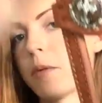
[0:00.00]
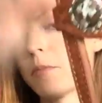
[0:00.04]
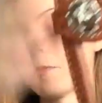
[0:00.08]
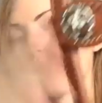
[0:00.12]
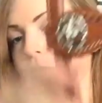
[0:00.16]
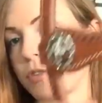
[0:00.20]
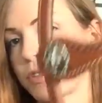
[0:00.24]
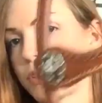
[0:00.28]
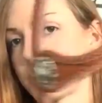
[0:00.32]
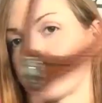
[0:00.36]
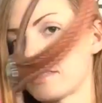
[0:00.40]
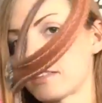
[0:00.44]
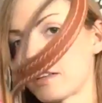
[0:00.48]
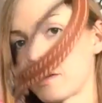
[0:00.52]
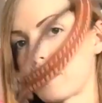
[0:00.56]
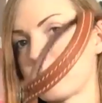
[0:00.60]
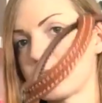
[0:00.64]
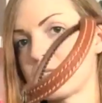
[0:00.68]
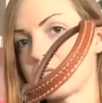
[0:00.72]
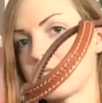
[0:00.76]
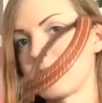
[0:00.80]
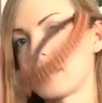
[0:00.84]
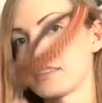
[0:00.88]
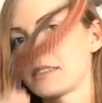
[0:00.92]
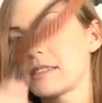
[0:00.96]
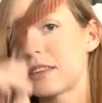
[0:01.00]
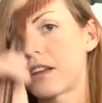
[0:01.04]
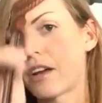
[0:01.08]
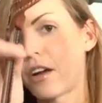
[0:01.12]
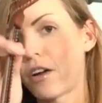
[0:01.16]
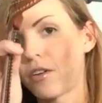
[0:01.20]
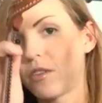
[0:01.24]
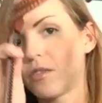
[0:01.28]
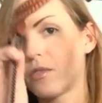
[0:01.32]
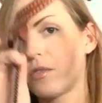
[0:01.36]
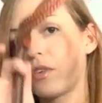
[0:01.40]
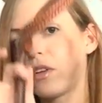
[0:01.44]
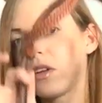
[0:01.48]
for the substance
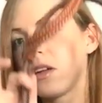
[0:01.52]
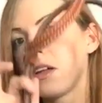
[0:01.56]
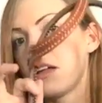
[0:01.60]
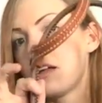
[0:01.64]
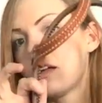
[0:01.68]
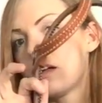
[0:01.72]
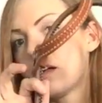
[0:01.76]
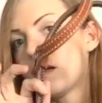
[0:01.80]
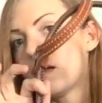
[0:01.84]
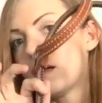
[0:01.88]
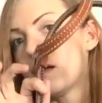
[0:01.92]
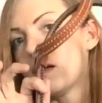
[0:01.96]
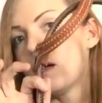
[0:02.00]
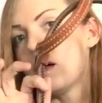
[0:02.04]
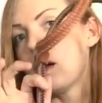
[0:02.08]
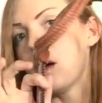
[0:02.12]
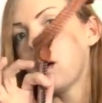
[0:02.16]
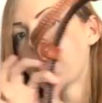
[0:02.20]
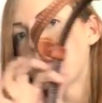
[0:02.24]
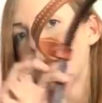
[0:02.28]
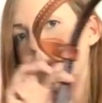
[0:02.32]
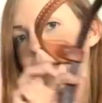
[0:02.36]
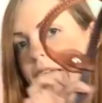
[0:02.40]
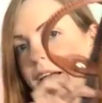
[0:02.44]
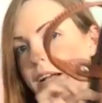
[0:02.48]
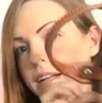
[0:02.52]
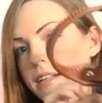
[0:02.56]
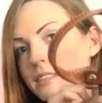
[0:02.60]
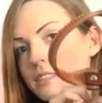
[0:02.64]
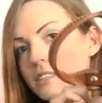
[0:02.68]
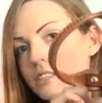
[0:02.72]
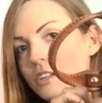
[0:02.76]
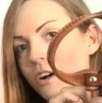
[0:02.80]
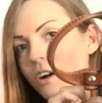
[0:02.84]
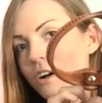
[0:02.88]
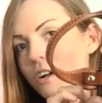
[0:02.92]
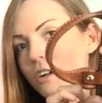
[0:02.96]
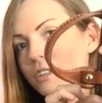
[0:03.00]
of my
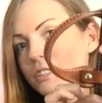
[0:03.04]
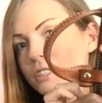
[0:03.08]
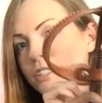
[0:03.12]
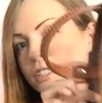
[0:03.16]
headstall.